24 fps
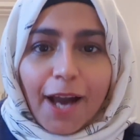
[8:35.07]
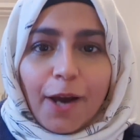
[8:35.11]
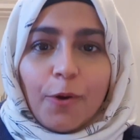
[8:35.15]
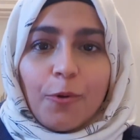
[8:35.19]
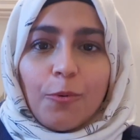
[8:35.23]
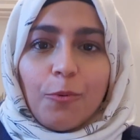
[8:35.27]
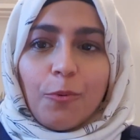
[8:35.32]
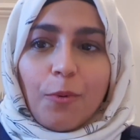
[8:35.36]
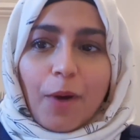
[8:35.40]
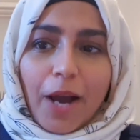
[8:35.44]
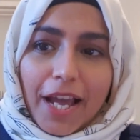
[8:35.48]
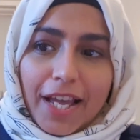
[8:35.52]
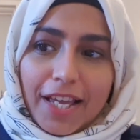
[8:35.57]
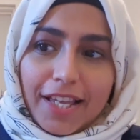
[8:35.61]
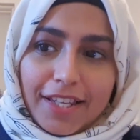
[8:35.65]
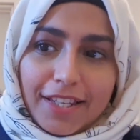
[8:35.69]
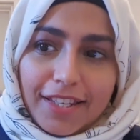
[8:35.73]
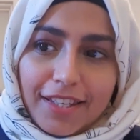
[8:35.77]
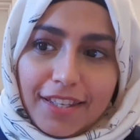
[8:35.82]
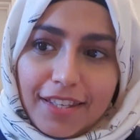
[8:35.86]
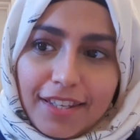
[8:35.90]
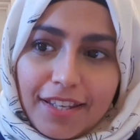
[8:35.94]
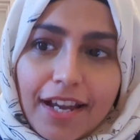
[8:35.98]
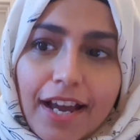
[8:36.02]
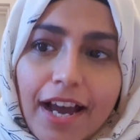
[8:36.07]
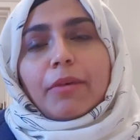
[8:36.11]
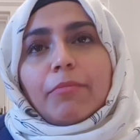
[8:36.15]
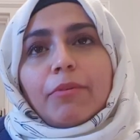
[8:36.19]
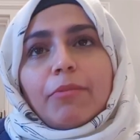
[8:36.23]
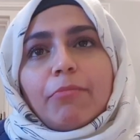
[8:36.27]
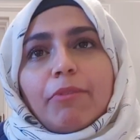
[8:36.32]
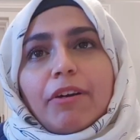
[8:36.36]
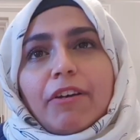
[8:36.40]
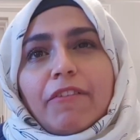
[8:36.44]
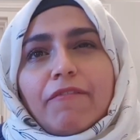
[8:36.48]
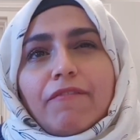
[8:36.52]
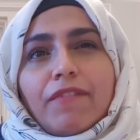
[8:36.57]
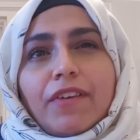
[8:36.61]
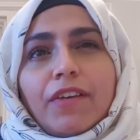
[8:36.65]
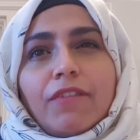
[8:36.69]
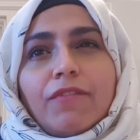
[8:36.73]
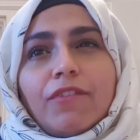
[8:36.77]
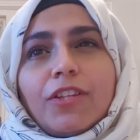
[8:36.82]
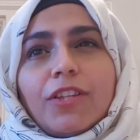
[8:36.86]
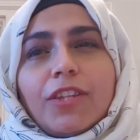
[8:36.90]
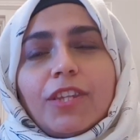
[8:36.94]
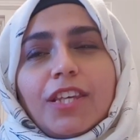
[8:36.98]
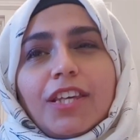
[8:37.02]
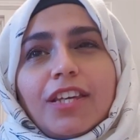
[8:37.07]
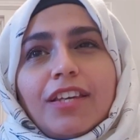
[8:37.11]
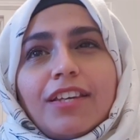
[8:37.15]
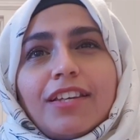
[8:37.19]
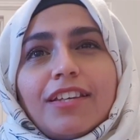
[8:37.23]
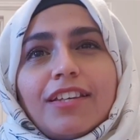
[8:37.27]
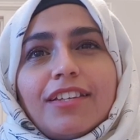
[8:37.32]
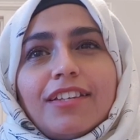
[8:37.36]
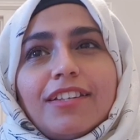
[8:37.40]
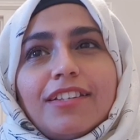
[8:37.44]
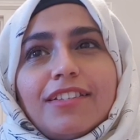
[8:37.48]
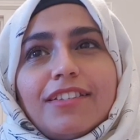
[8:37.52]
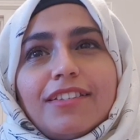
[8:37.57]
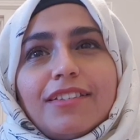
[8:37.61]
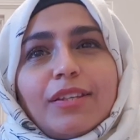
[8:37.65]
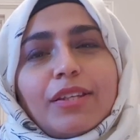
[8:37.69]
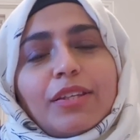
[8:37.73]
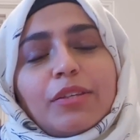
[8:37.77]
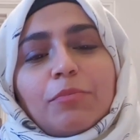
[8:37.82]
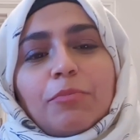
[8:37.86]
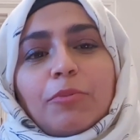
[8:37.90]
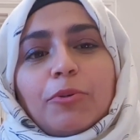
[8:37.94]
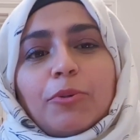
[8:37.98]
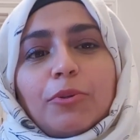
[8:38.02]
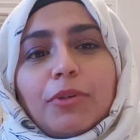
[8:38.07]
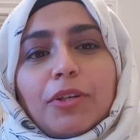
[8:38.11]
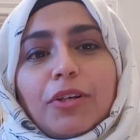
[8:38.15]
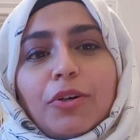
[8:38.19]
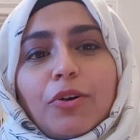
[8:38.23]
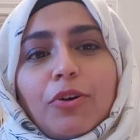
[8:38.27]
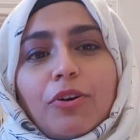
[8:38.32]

Well, maybe my favorite thing is exploring